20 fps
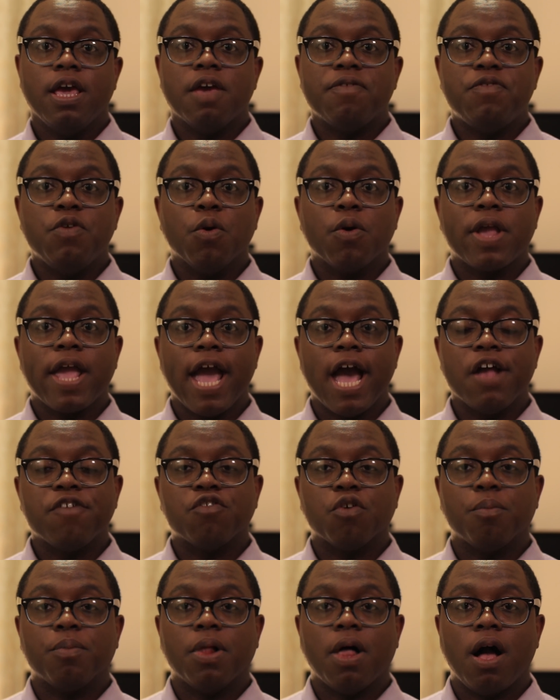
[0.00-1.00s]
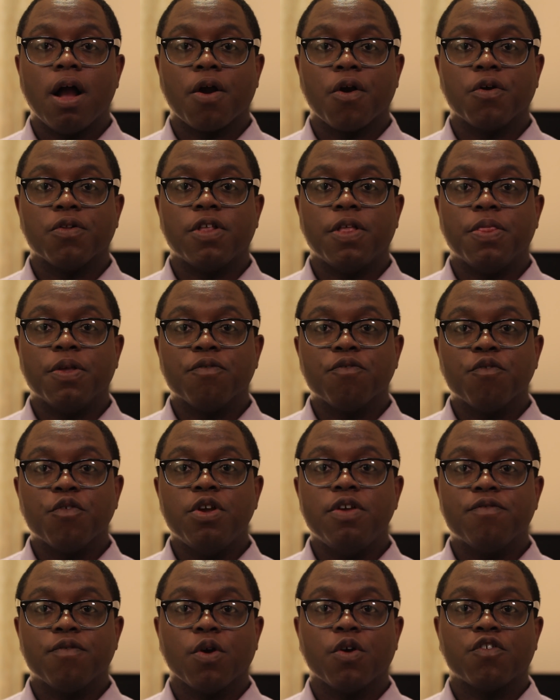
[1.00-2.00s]
If you're a casual blogger, then the
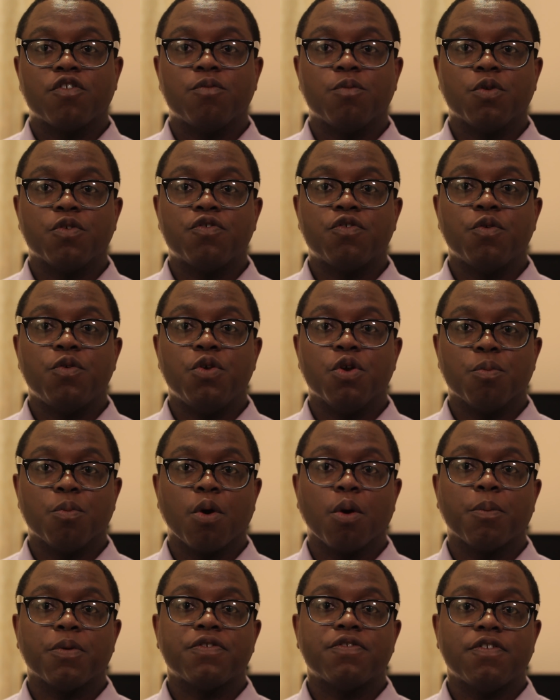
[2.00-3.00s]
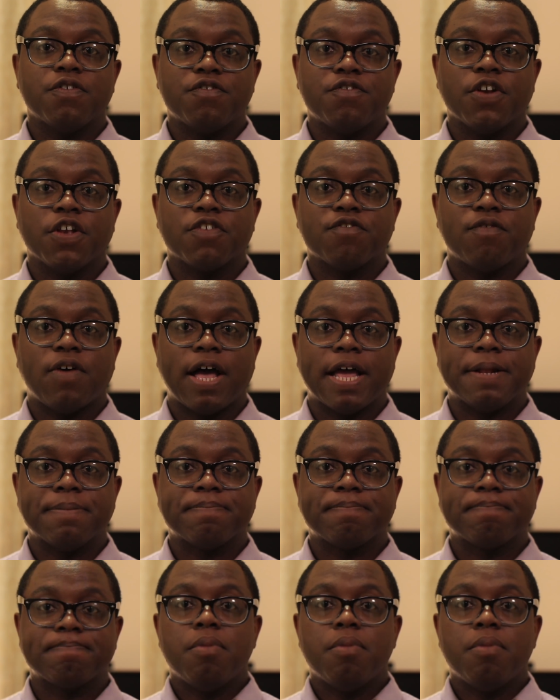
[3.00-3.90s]
free version will suit your purposes just fine.